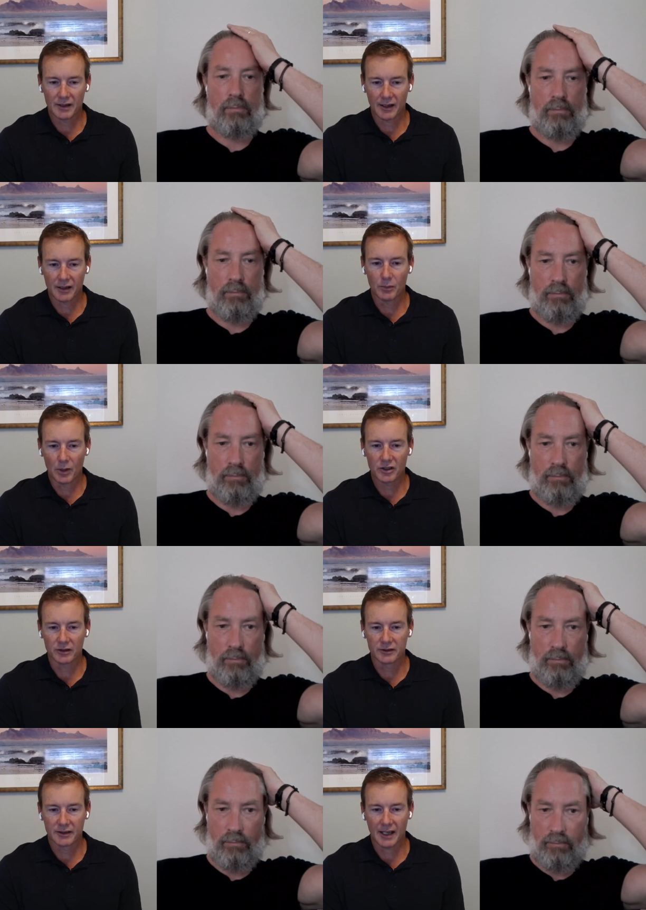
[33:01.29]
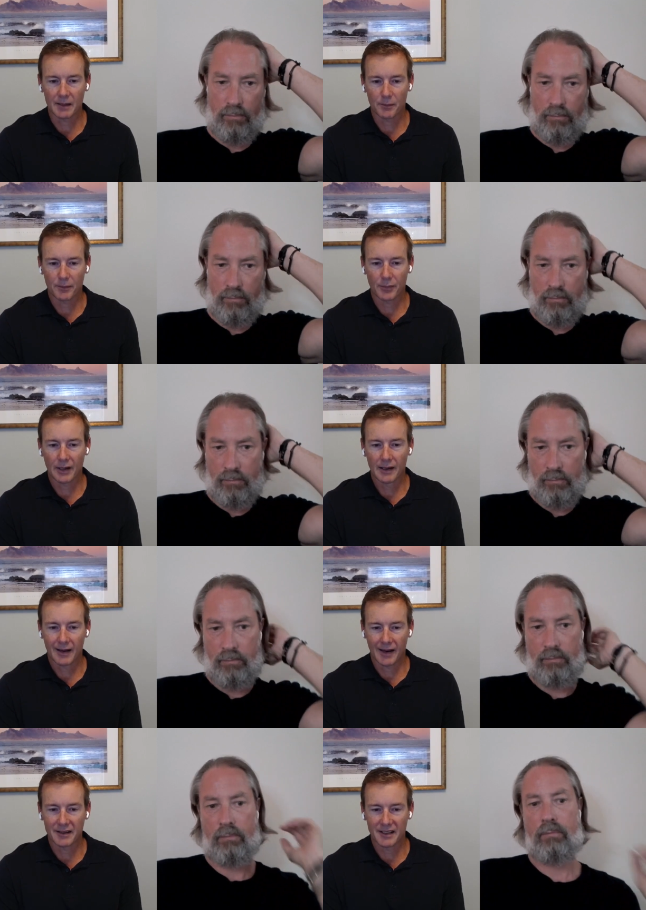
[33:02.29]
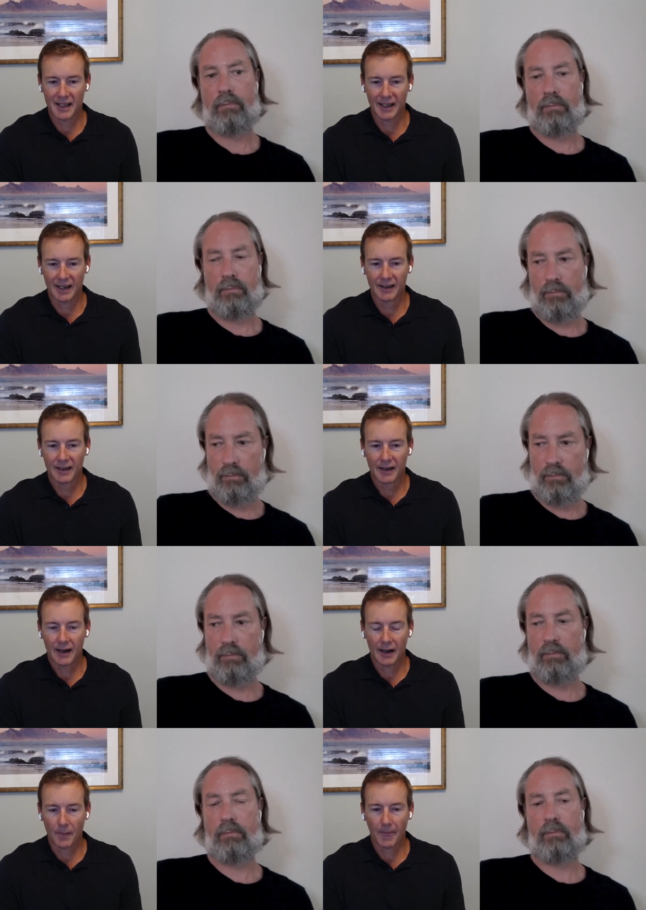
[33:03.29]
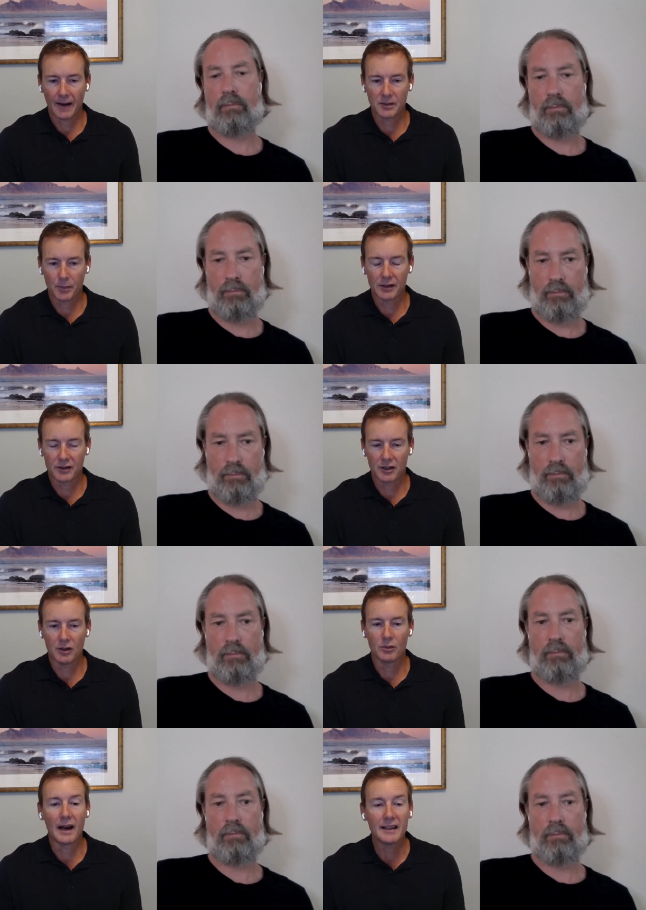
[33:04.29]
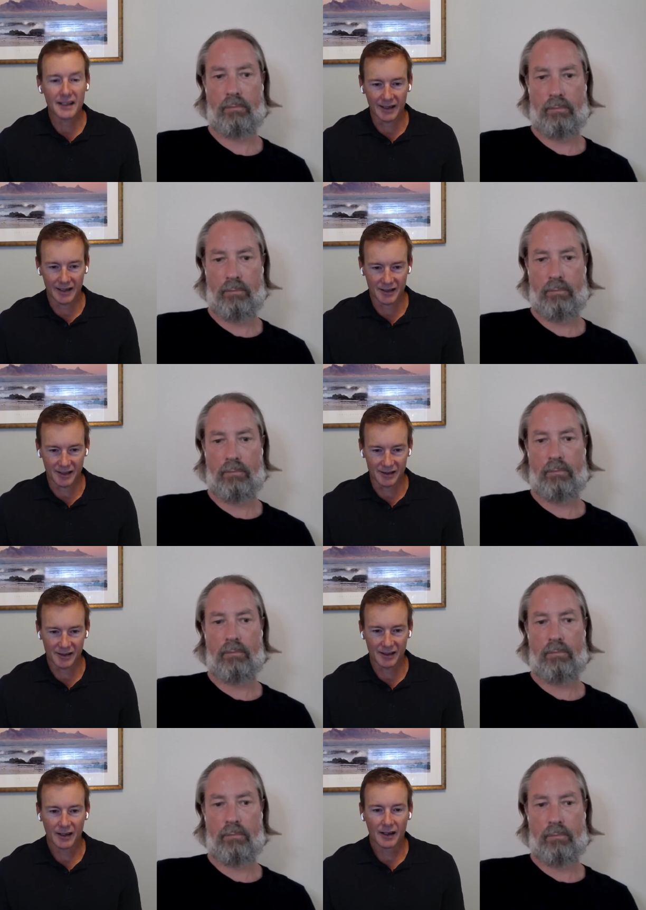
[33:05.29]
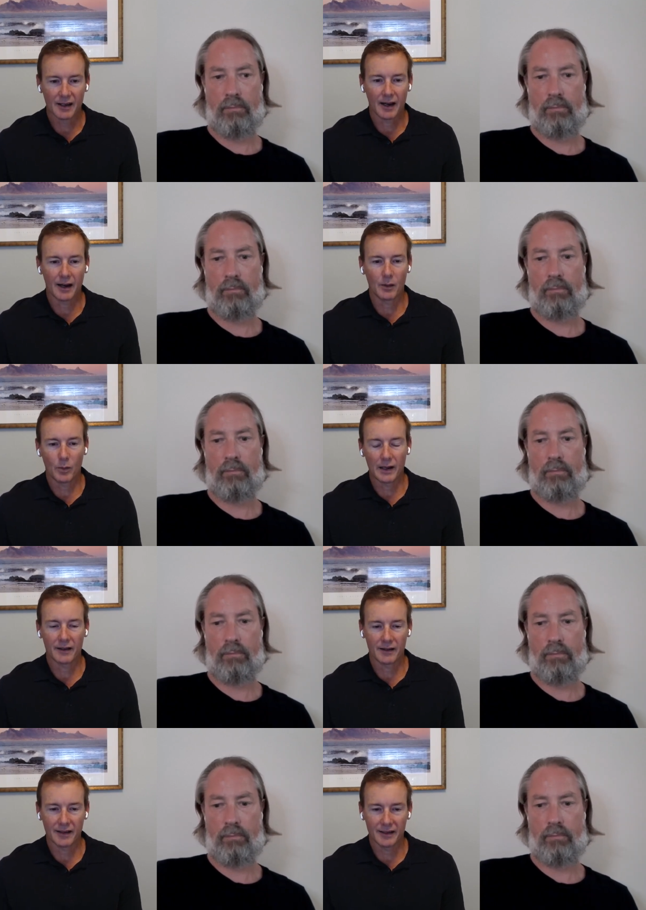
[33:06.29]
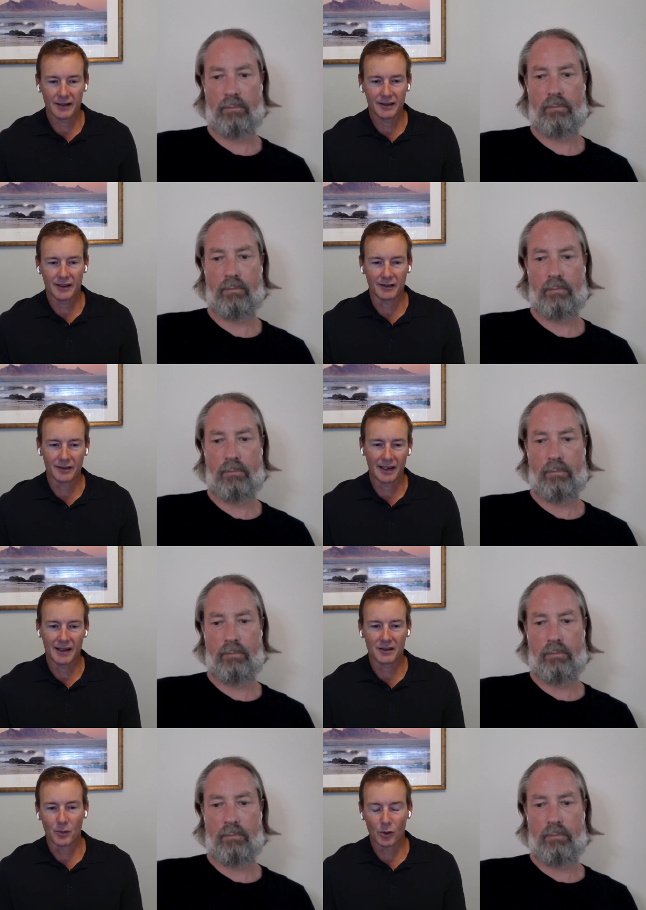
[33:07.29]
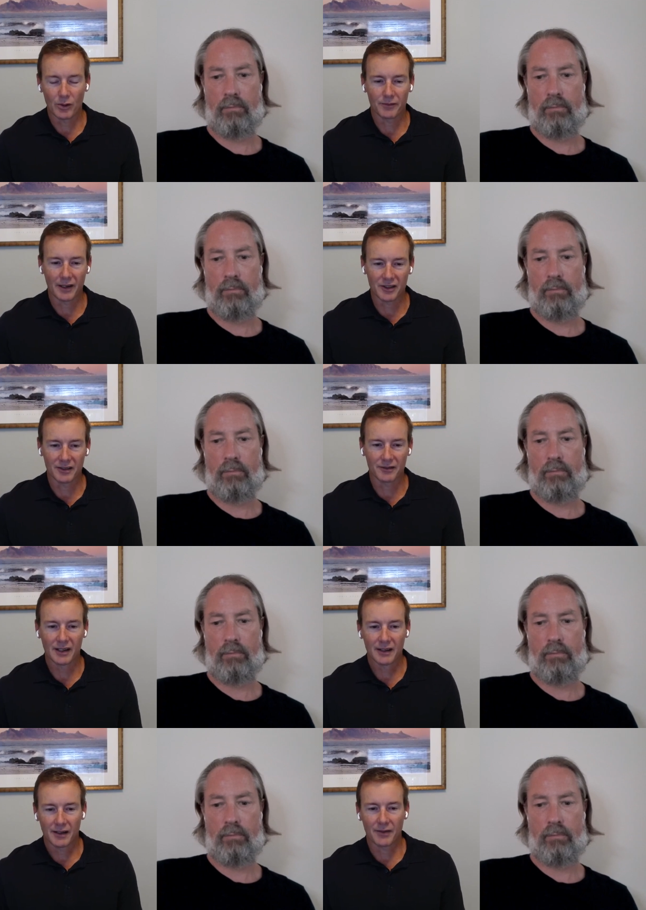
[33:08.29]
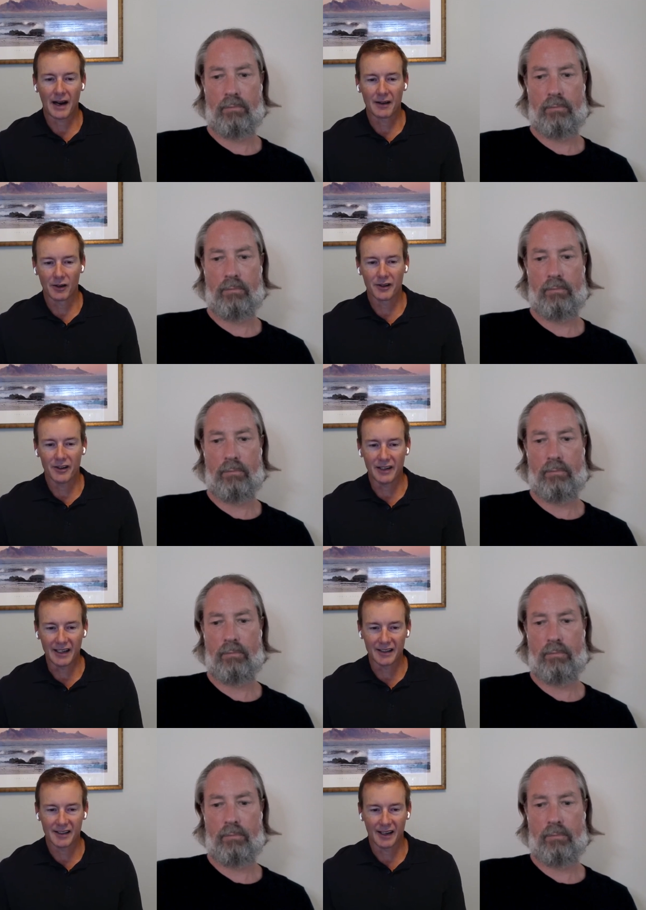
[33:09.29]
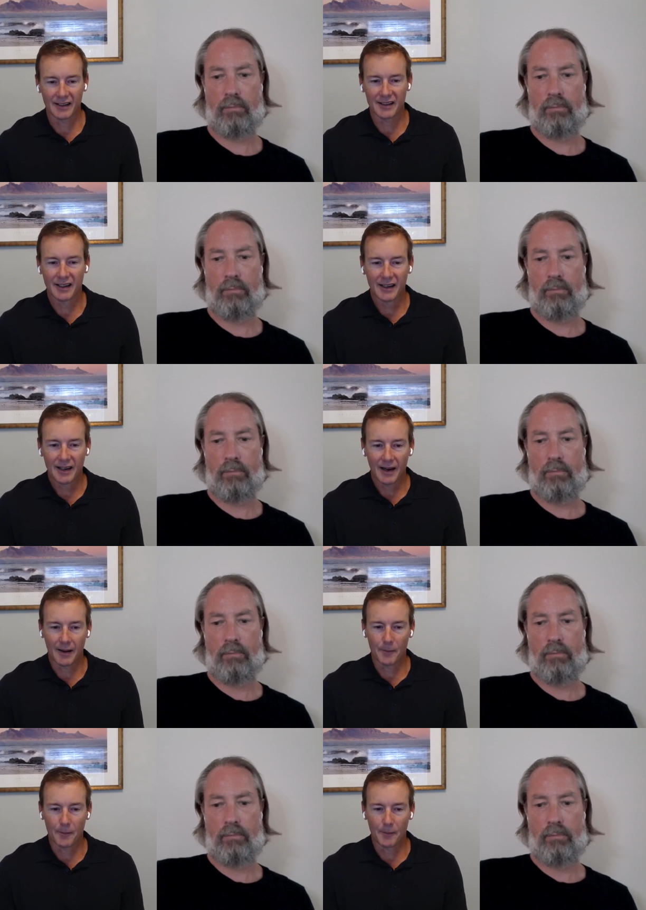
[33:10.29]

Speaker 1: important in a commercial type undertaking. As opposed to you renting an instance where it's more a function of how long you need it and